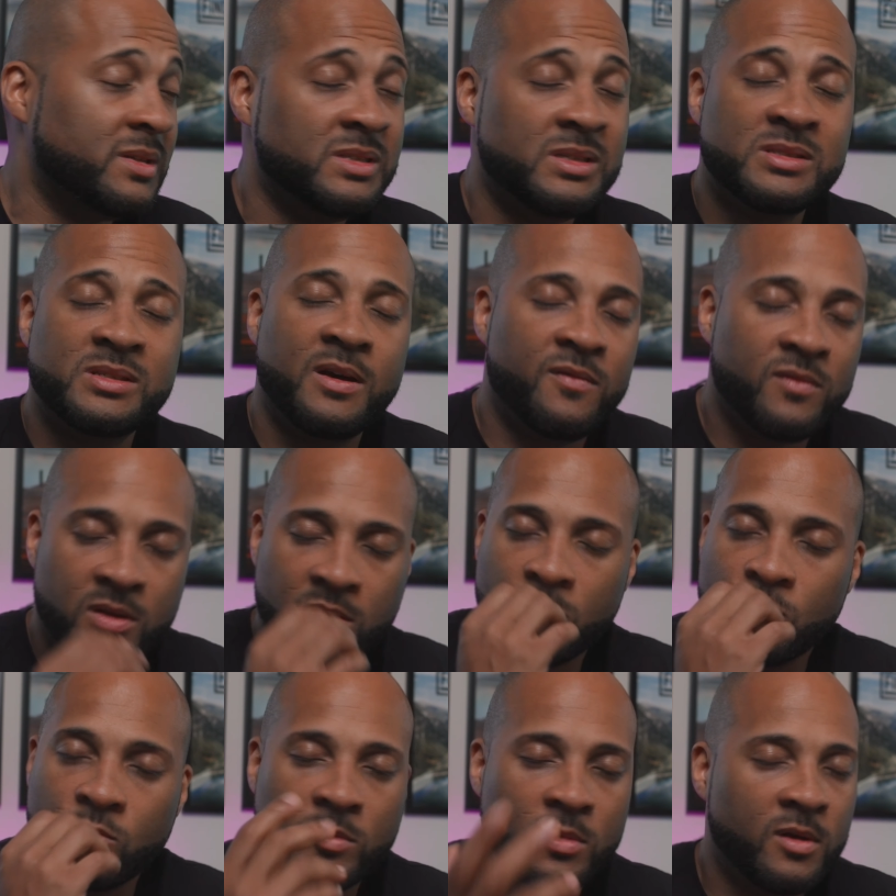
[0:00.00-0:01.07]
C70
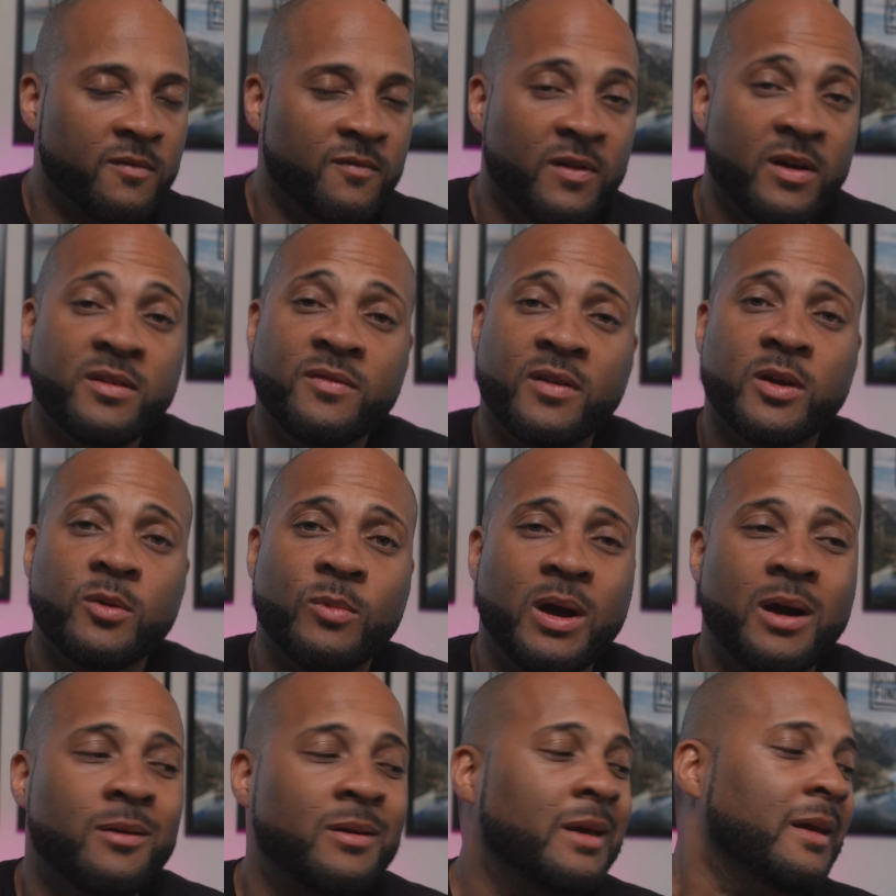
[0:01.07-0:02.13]
very, very
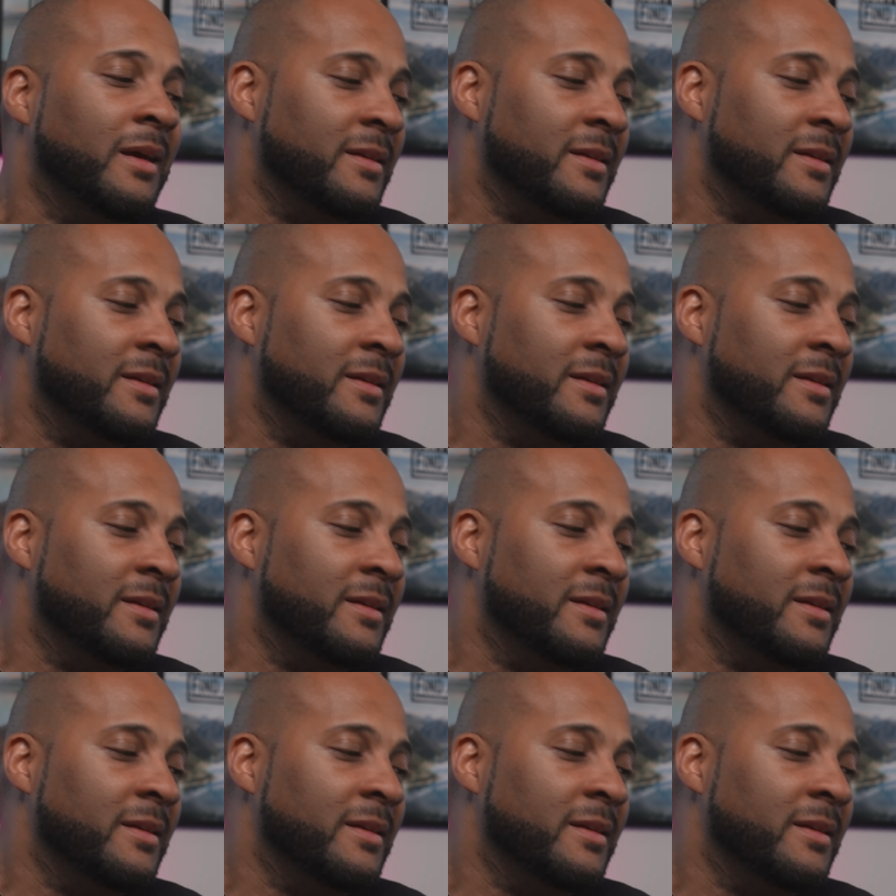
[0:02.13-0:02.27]
well.